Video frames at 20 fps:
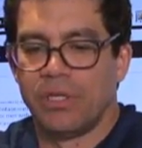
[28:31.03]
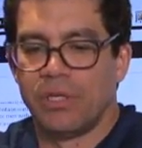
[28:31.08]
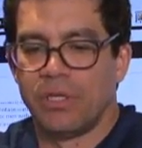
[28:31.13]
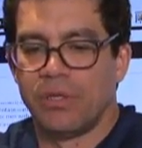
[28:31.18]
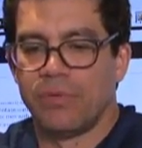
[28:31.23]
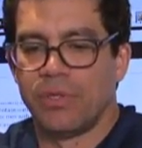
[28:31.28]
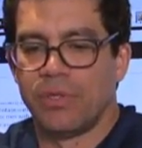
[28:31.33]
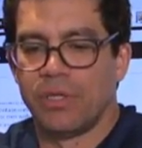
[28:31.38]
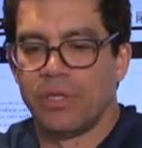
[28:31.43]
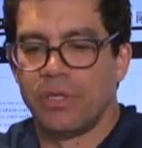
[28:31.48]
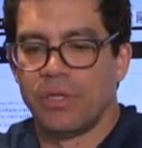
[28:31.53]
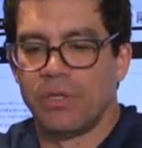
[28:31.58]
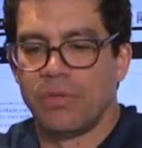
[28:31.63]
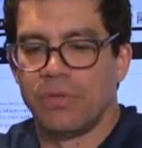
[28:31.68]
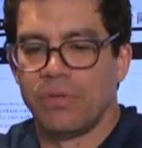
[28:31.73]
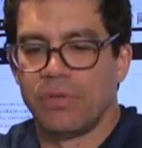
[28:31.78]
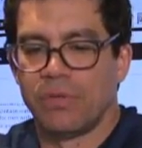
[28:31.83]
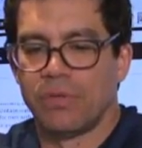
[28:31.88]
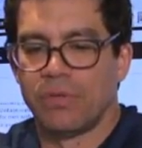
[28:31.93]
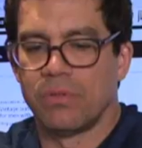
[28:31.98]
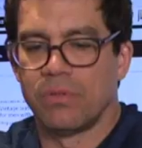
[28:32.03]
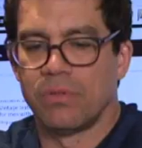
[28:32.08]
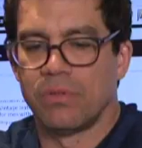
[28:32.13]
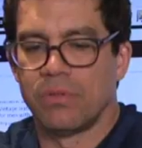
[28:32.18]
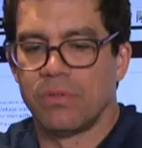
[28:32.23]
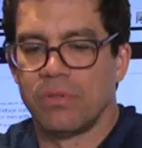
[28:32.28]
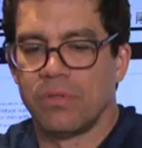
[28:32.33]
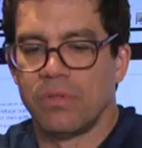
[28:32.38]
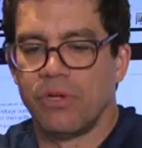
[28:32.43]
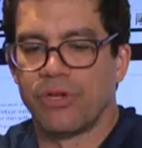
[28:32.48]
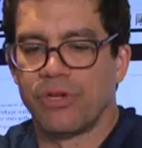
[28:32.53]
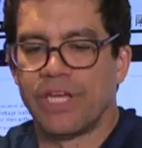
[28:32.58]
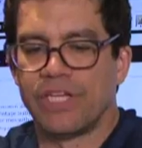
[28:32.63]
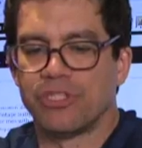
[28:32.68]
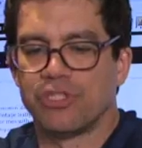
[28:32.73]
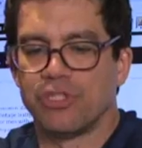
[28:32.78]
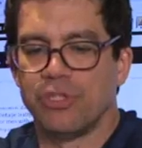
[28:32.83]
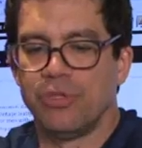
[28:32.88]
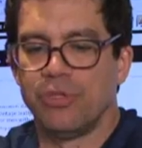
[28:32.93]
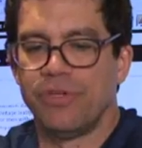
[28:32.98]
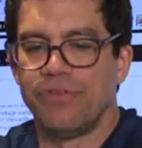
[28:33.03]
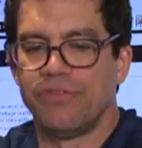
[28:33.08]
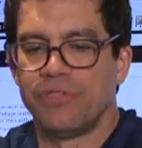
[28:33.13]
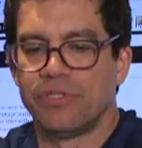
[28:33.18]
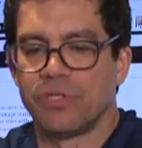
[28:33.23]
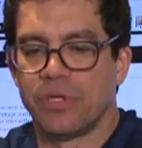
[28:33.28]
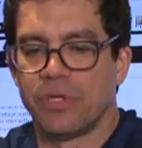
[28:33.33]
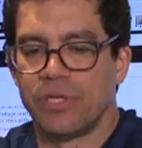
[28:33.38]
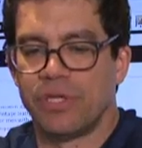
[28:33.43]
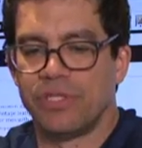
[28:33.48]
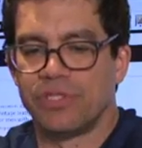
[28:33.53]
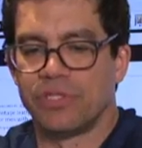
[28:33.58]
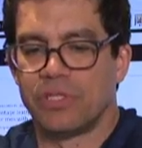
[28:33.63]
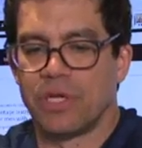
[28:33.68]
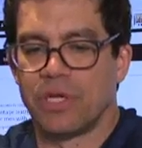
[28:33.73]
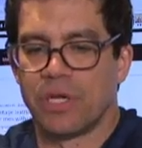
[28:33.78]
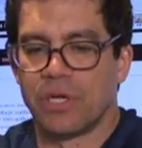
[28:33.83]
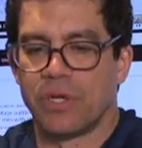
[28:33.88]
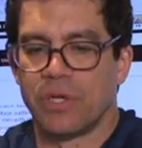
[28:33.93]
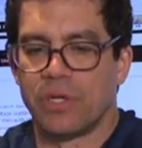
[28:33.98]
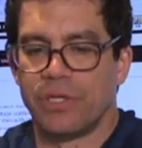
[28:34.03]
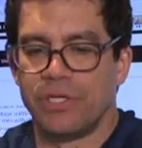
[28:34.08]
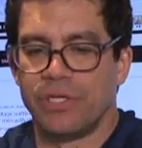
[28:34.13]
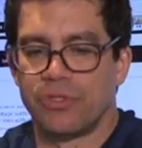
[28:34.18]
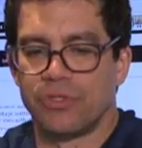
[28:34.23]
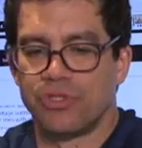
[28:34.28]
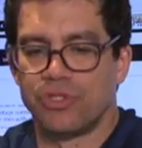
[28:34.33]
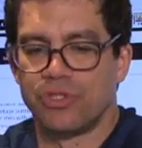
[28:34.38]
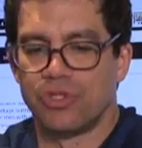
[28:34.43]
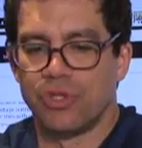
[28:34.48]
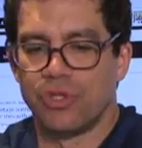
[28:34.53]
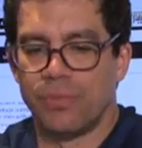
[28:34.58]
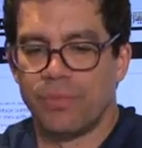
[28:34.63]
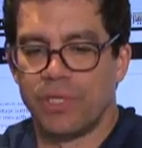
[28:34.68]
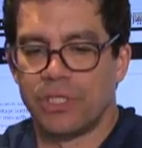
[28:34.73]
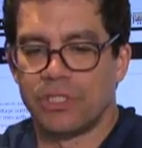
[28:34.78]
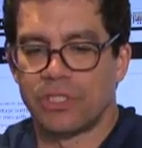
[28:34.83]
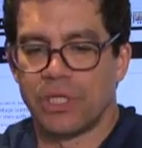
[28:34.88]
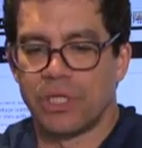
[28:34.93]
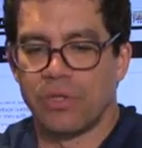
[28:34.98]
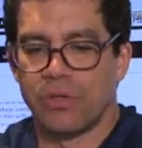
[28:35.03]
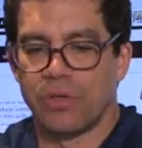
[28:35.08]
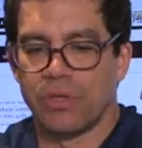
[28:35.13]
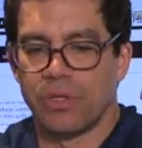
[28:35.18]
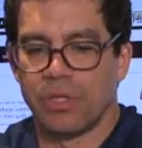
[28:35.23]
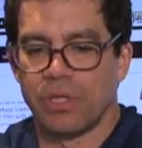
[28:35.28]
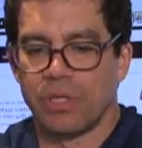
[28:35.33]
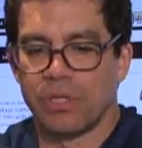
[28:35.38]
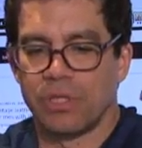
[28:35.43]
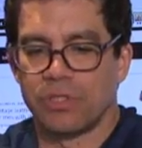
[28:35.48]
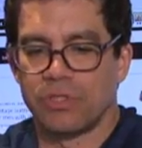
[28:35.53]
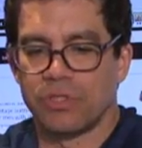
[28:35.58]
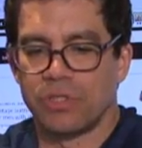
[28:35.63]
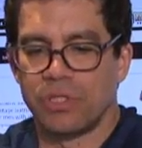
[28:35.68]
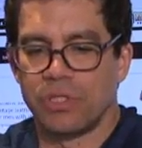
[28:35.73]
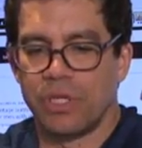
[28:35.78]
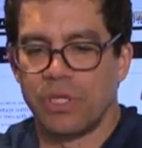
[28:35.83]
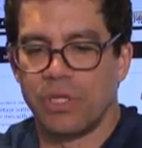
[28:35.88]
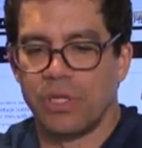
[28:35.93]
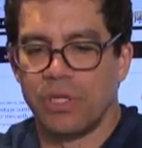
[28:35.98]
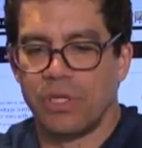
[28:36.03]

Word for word: Here we go. Okay, so Louis Vuitton is not on here so much, I don't think. Let's see.